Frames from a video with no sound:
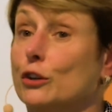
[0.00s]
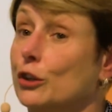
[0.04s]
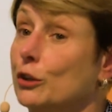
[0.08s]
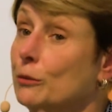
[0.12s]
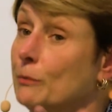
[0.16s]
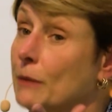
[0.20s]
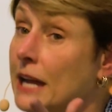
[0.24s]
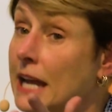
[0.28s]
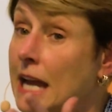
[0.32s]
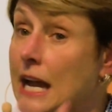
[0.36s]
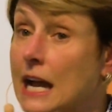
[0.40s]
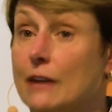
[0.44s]
You
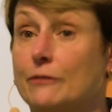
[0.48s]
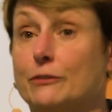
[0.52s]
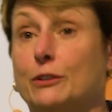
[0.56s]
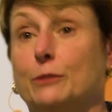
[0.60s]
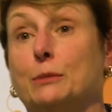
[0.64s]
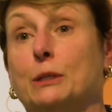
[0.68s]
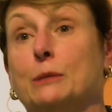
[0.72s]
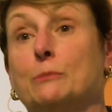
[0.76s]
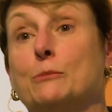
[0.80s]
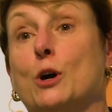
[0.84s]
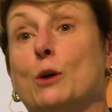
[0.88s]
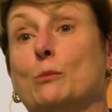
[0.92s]
may have to
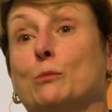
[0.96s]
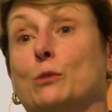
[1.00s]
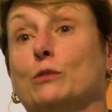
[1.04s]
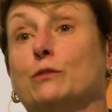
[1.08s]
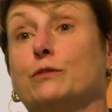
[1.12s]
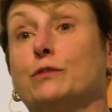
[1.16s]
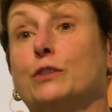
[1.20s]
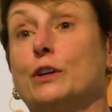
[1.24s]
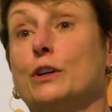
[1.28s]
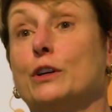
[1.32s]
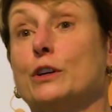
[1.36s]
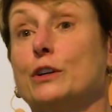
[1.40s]
be mobile
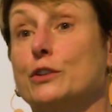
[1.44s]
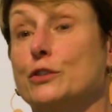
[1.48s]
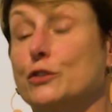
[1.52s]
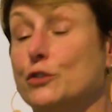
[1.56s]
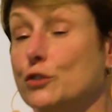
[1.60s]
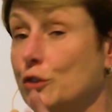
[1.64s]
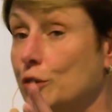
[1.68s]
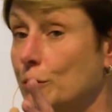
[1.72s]
first.